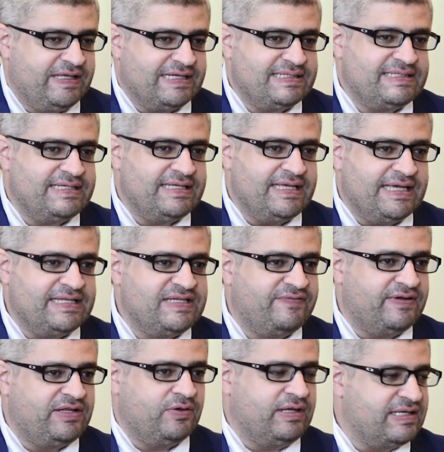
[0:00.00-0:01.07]
get the
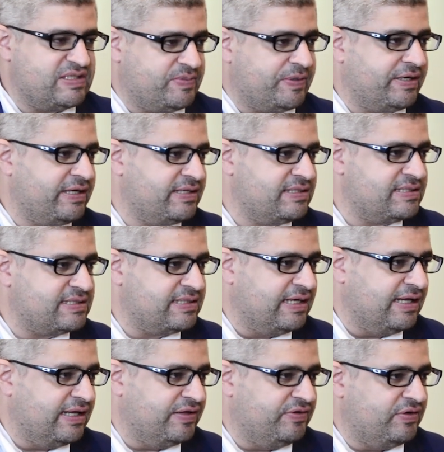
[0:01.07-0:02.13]
individual experience
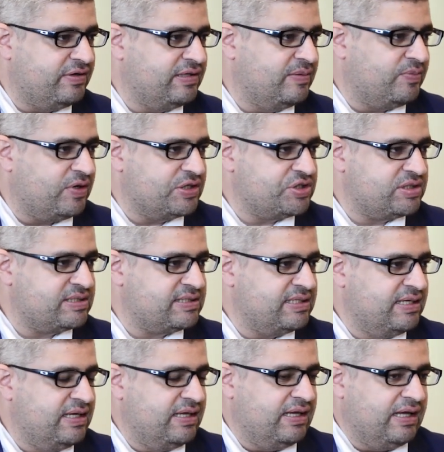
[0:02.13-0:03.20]
uh, during the projects,
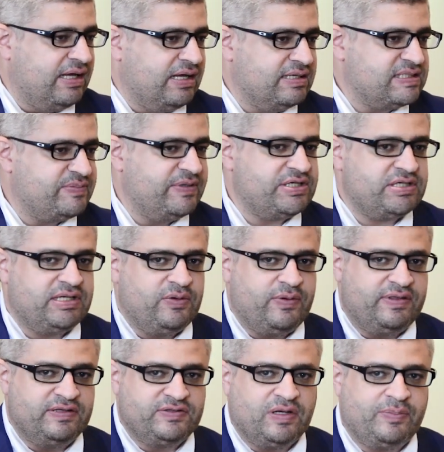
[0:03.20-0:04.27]
especially
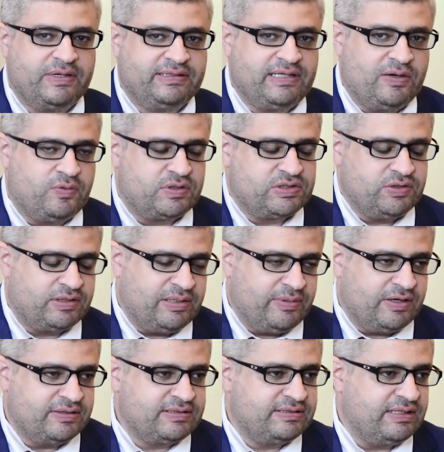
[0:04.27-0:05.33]
with the topic that we're talking
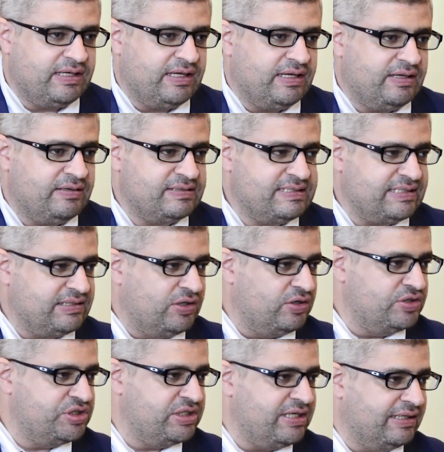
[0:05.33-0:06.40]
about,
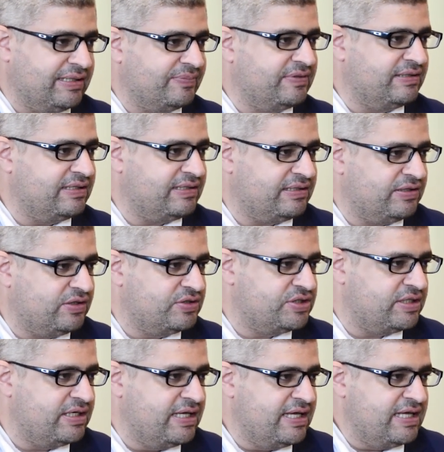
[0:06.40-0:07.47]
technology, adopting the
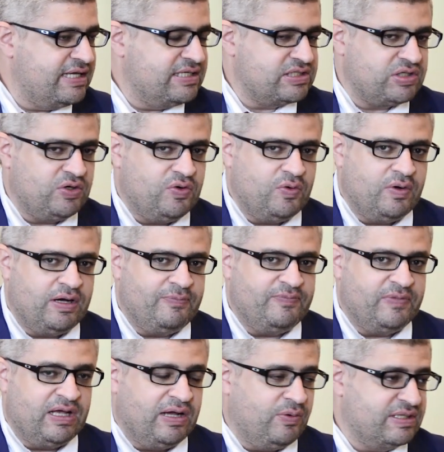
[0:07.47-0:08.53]
technology. So
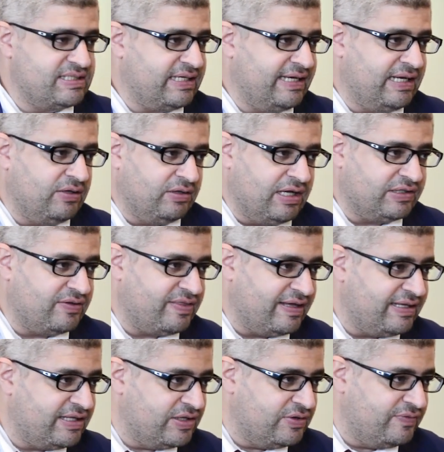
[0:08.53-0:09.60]
um, uh, once again, I'd like to
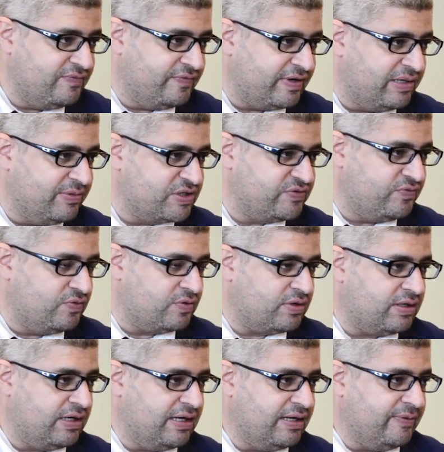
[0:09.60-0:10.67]
thank you very much for
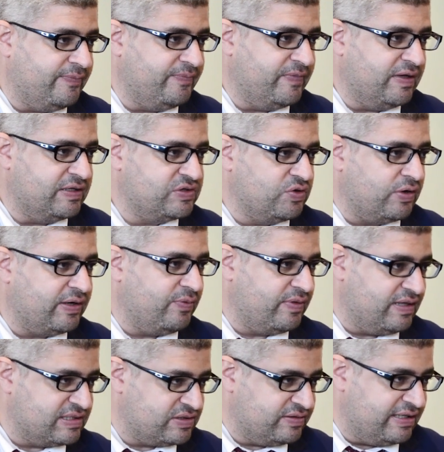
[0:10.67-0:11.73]
um, uh, talking
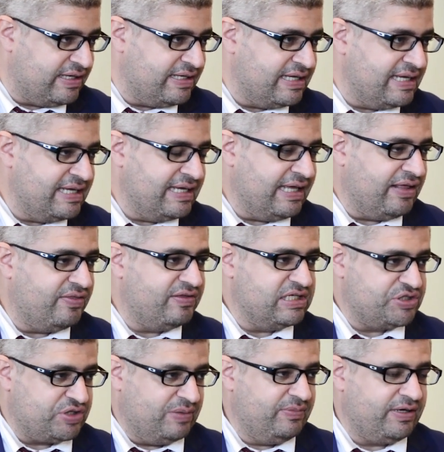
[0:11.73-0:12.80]
with us today in the
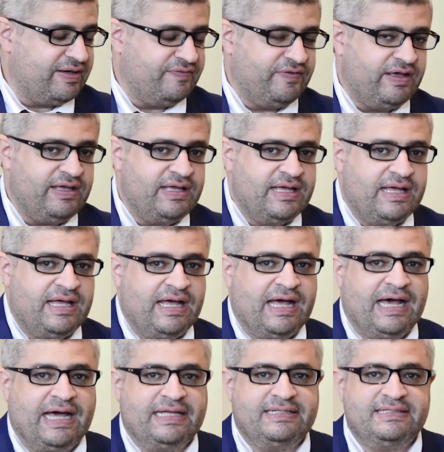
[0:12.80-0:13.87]
Trimble Cafe.
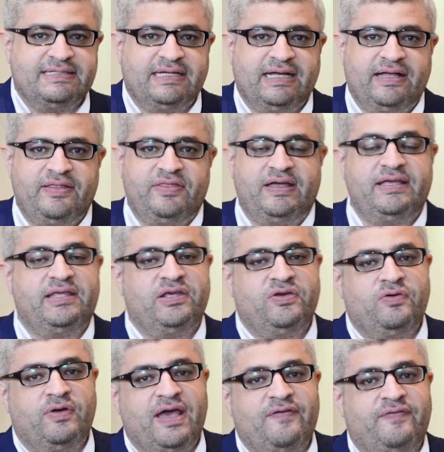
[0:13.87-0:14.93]
And uh, thank
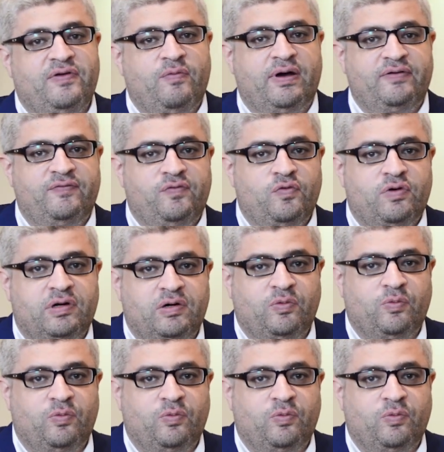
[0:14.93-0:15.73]
you everyone for